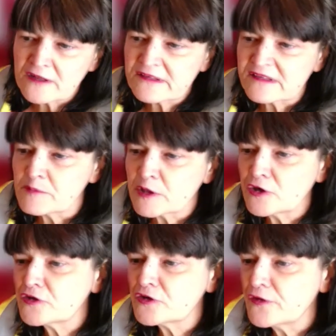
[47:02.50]

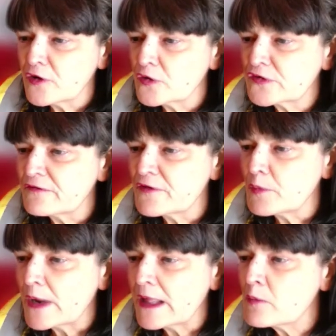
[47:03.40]
similar to those of the
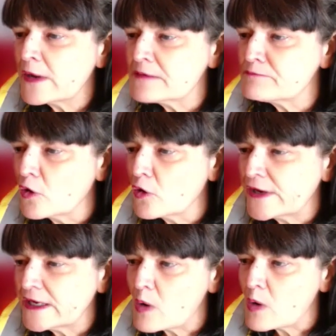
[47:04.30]
Railway
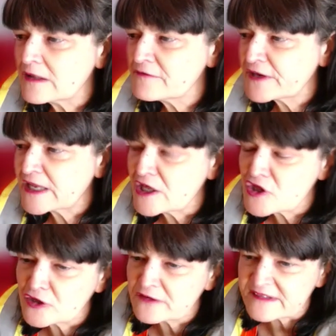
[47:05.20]
Employee
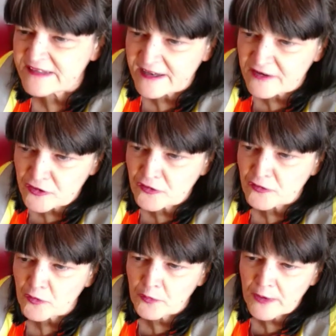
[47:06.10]
Qualification Standards
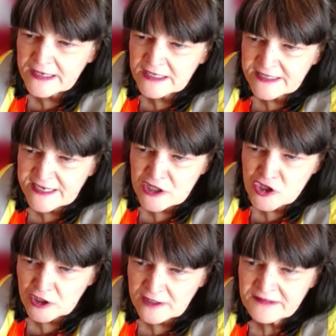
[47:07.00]

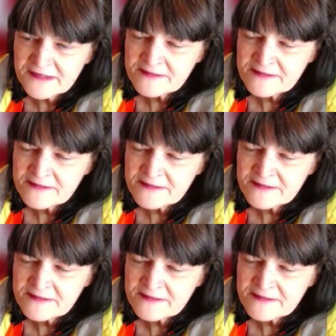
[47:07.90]
Regulations.